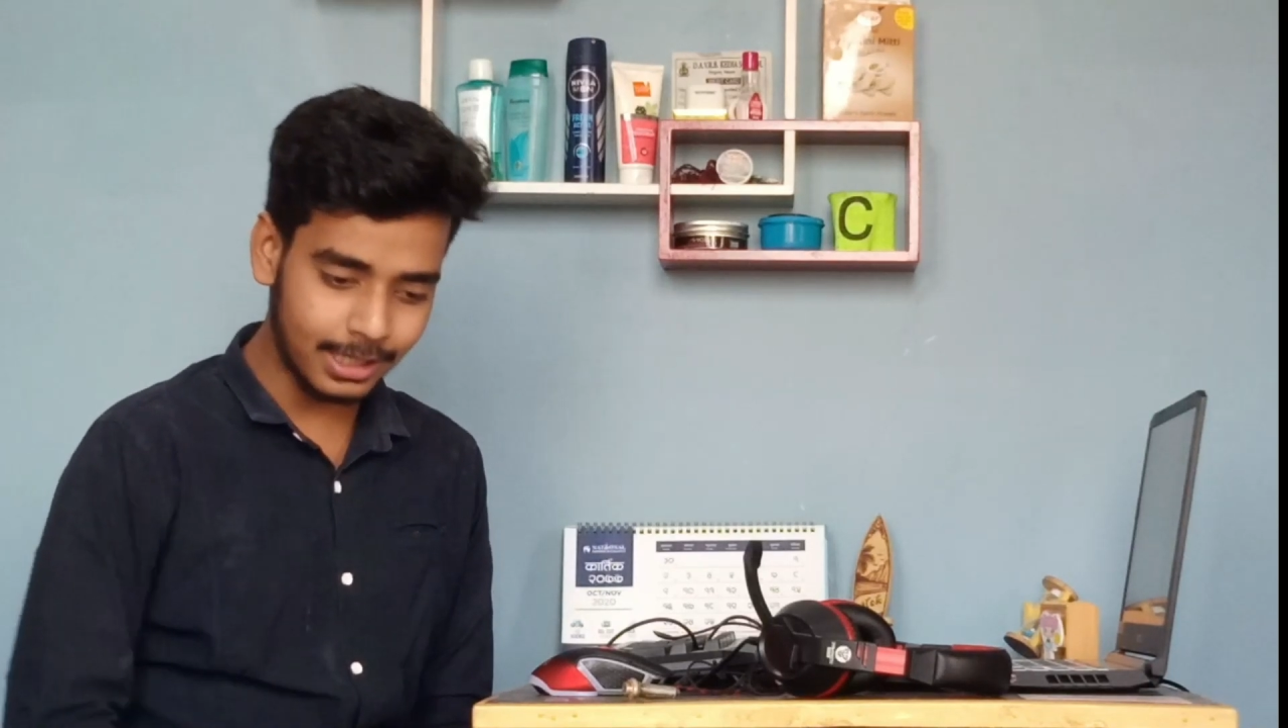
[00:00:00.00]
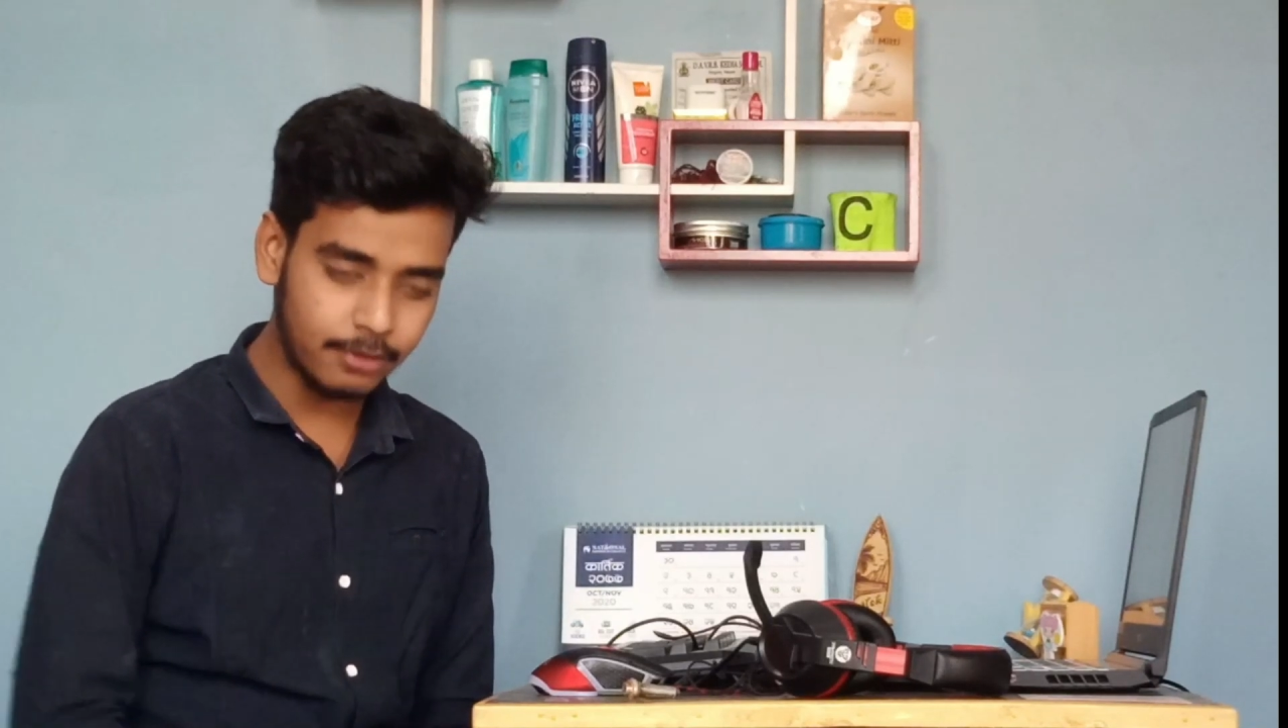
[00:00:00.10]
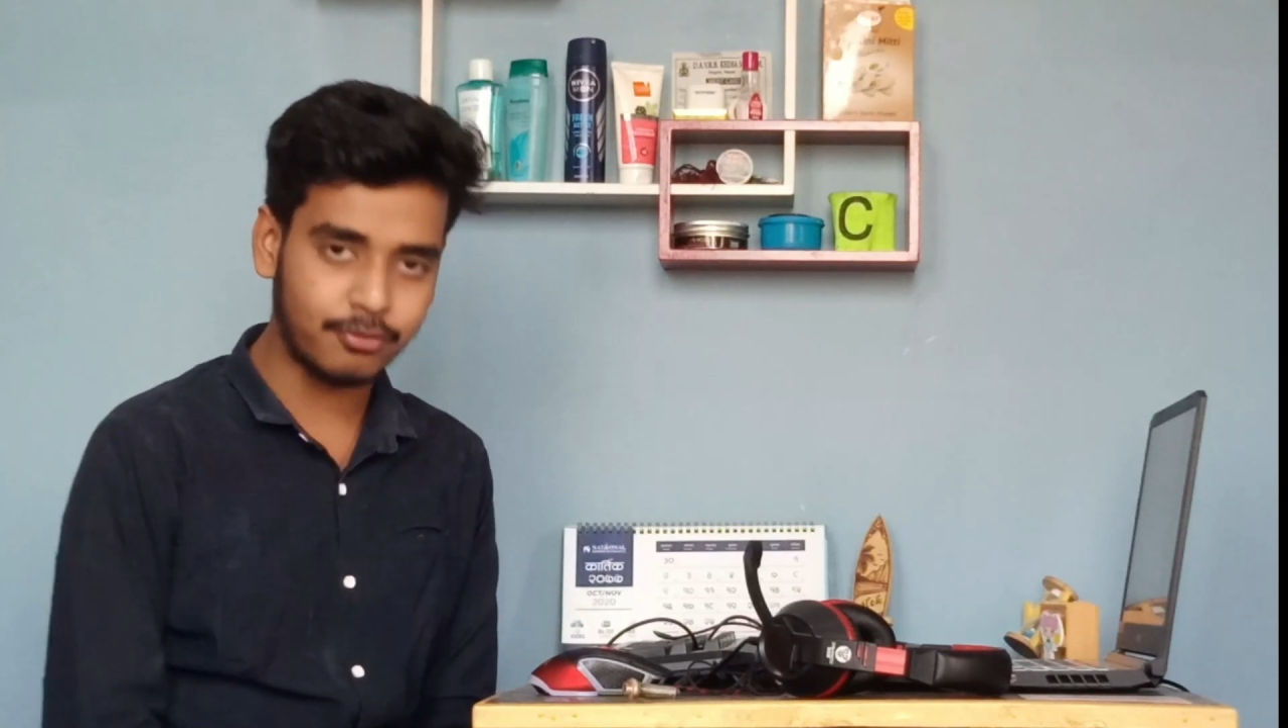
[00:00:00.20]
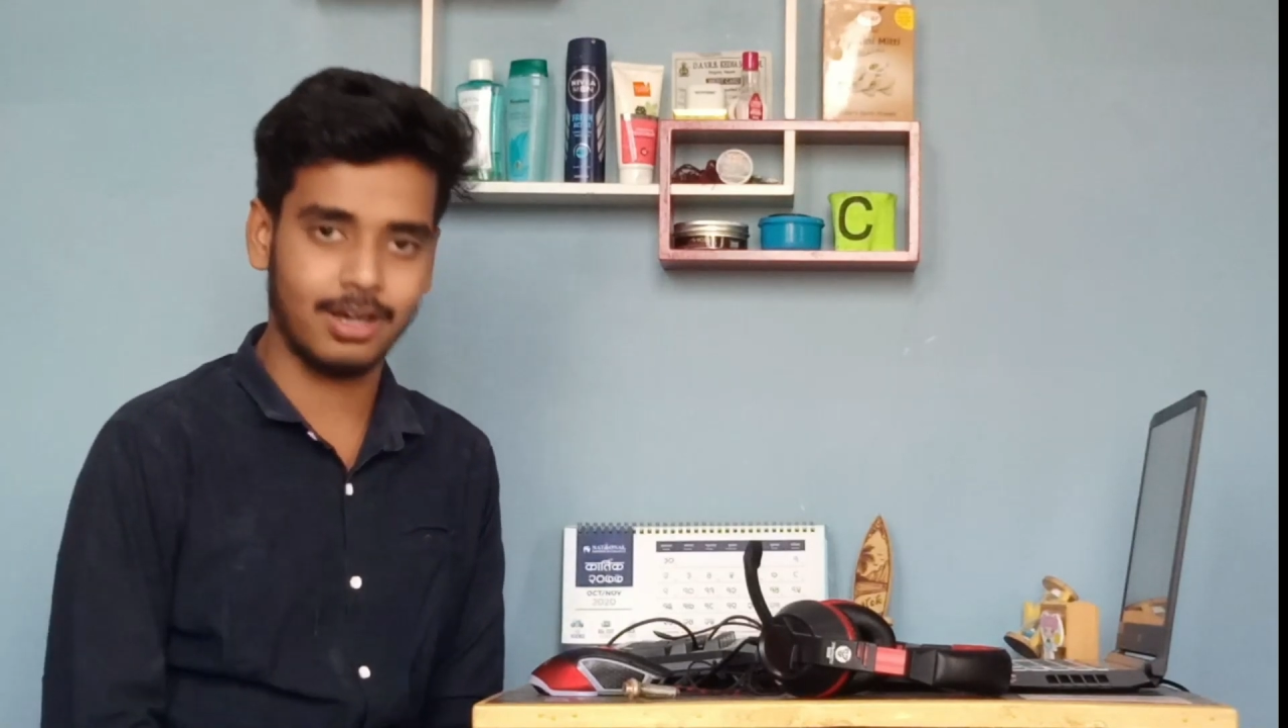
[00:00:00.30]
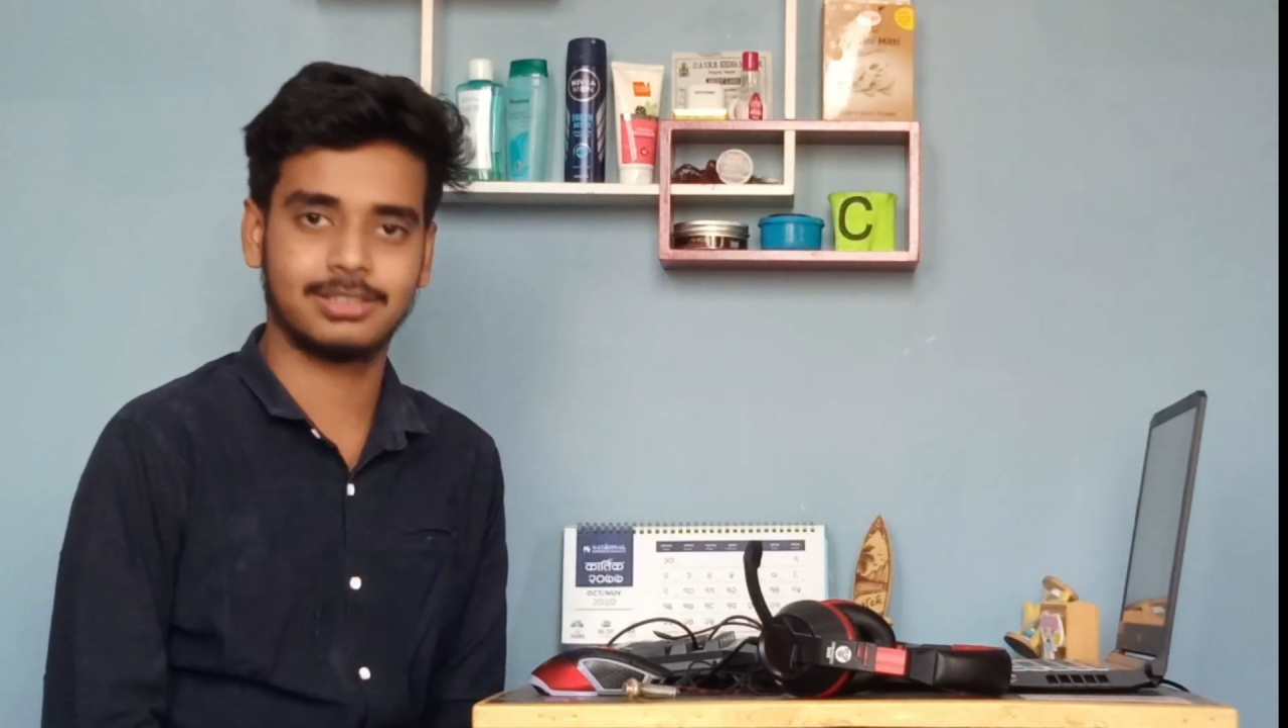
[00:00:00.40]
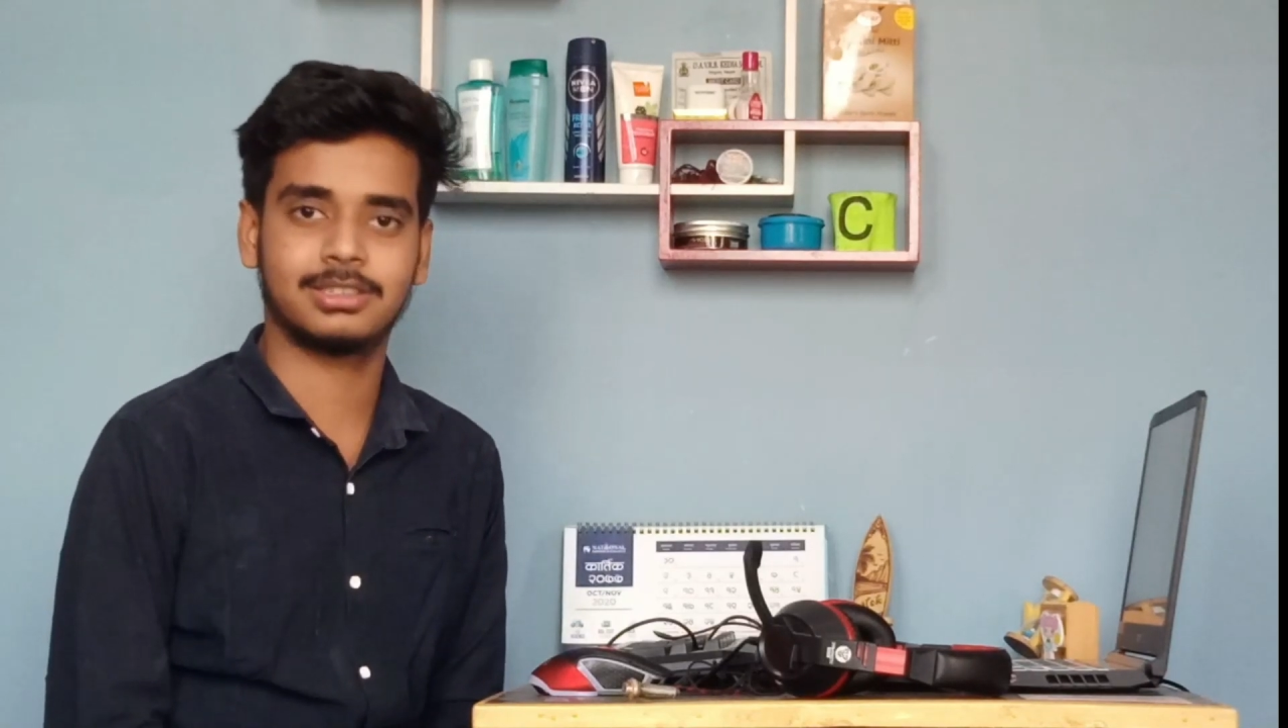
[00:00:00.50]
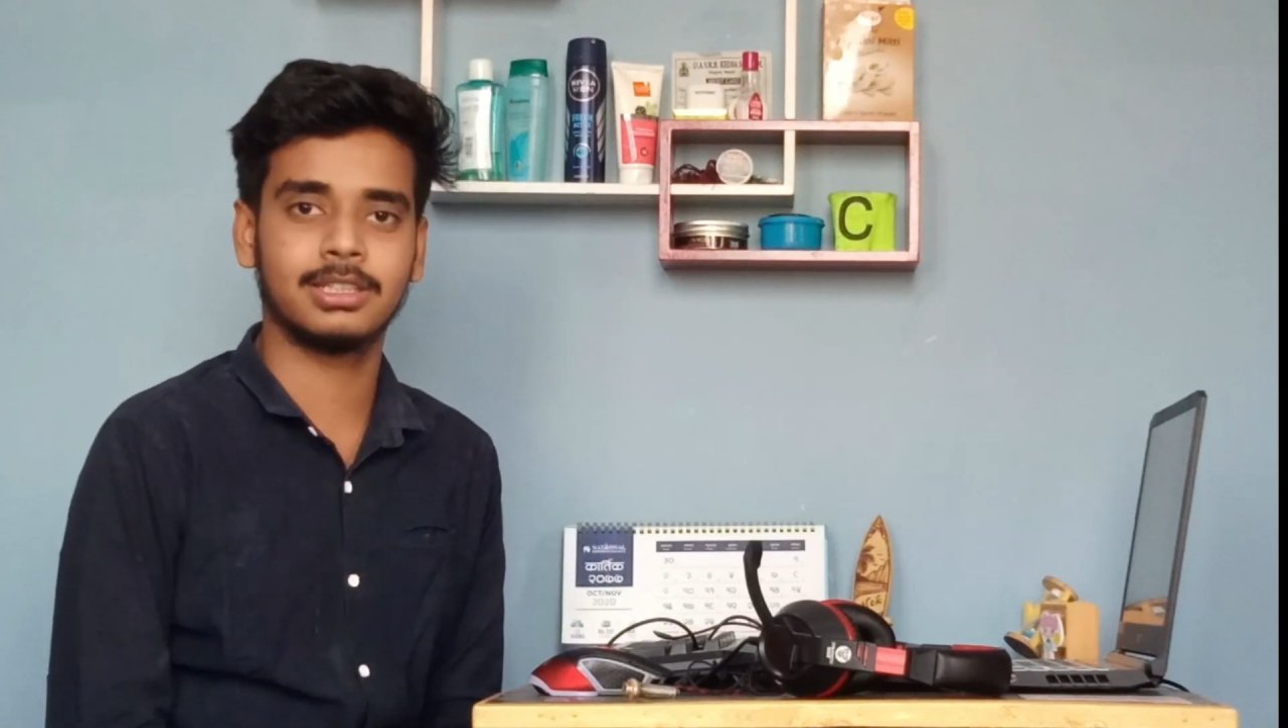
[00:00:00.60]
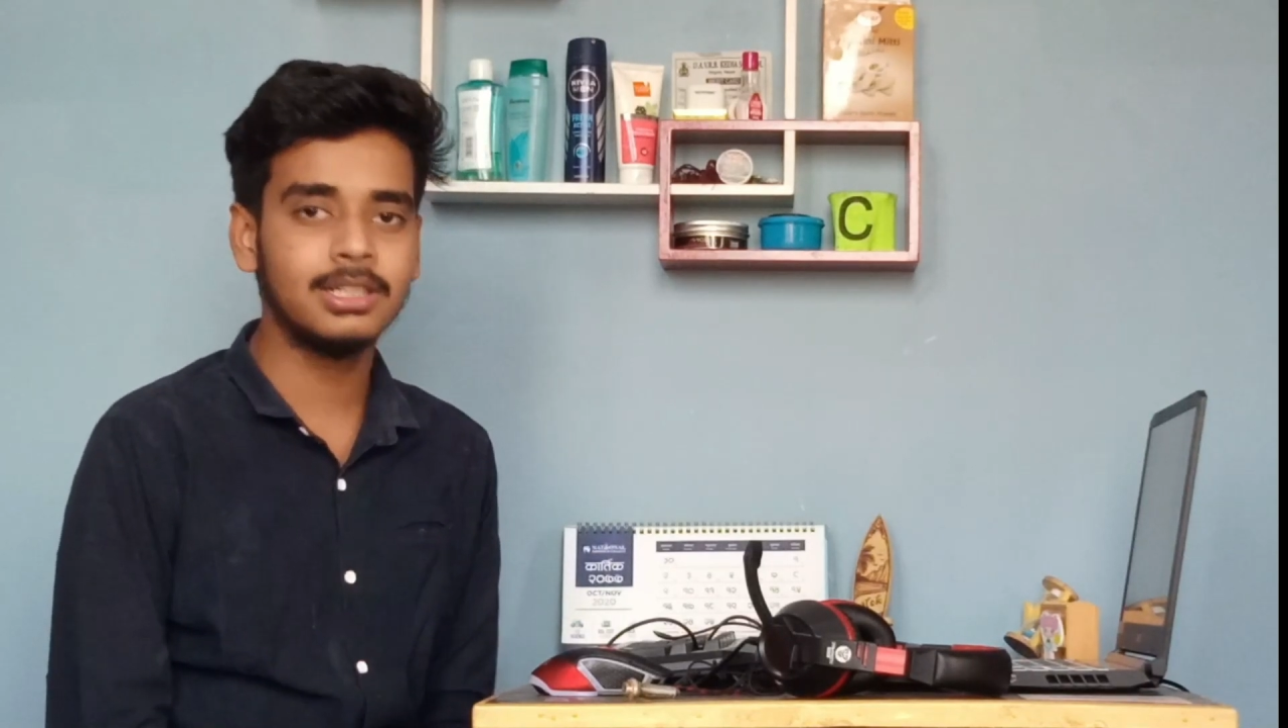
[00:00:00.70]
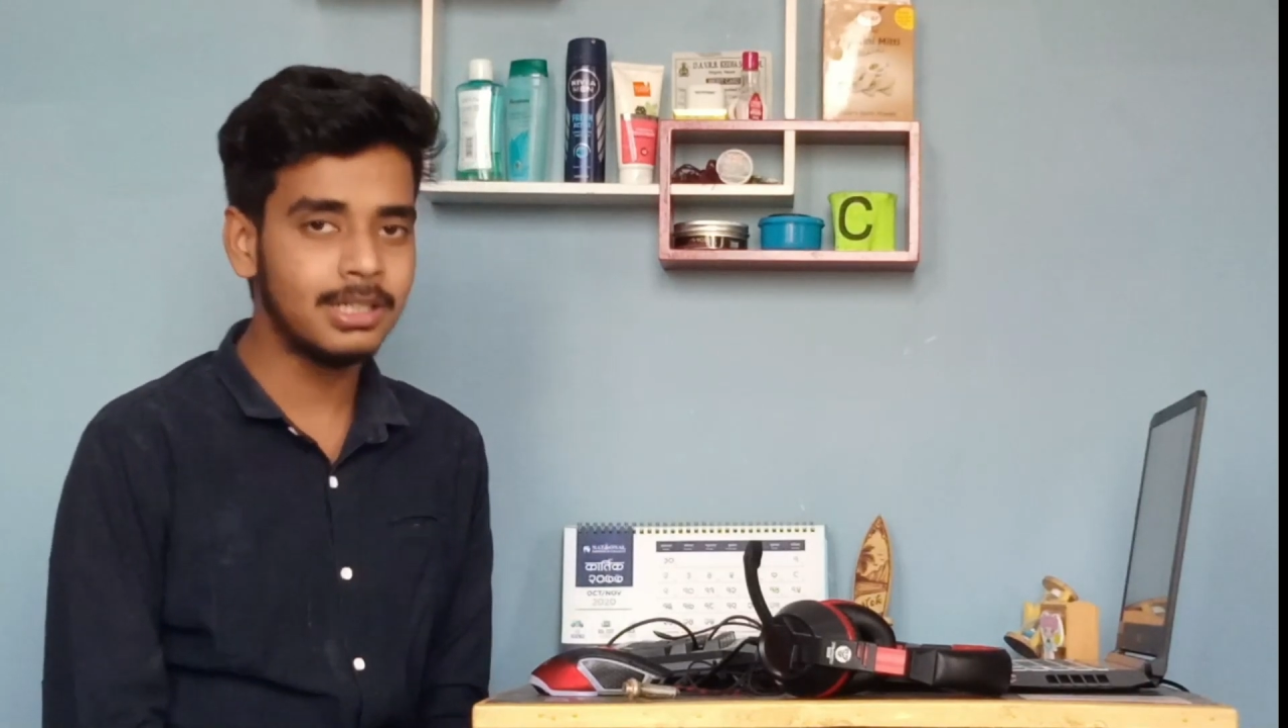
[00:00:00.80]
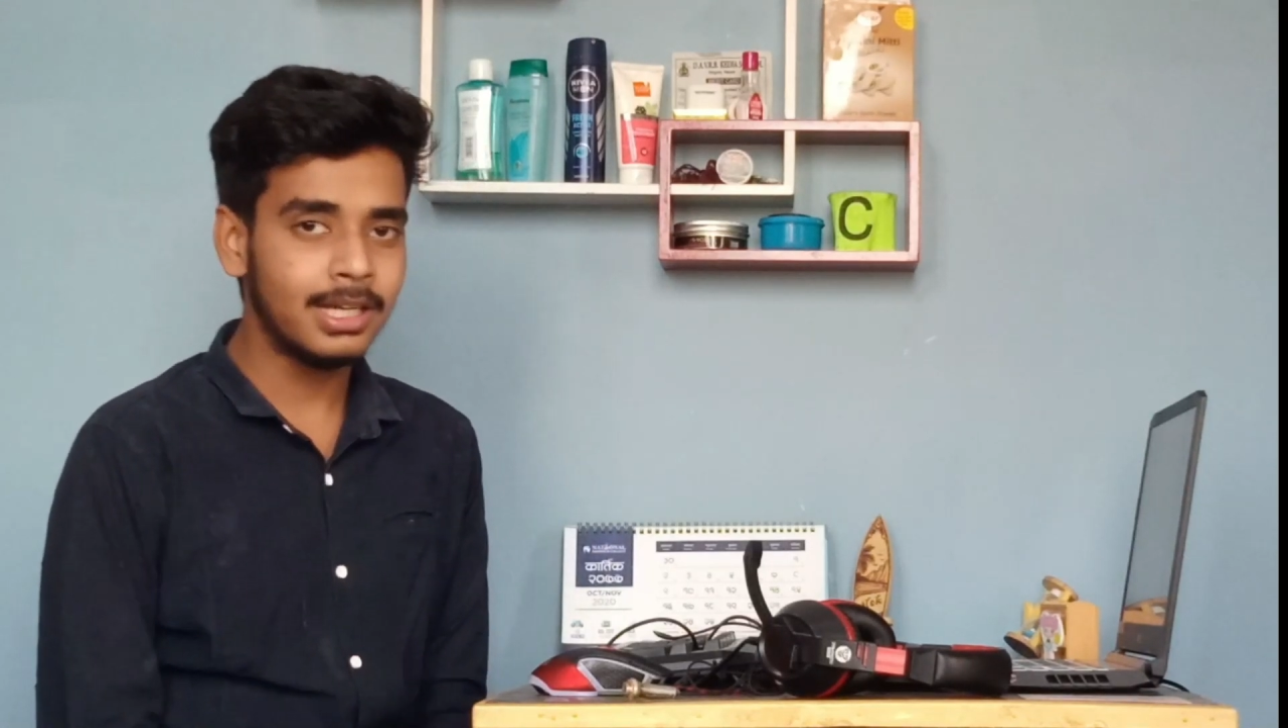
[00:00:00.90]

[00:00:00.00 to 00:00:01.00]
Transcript: faster,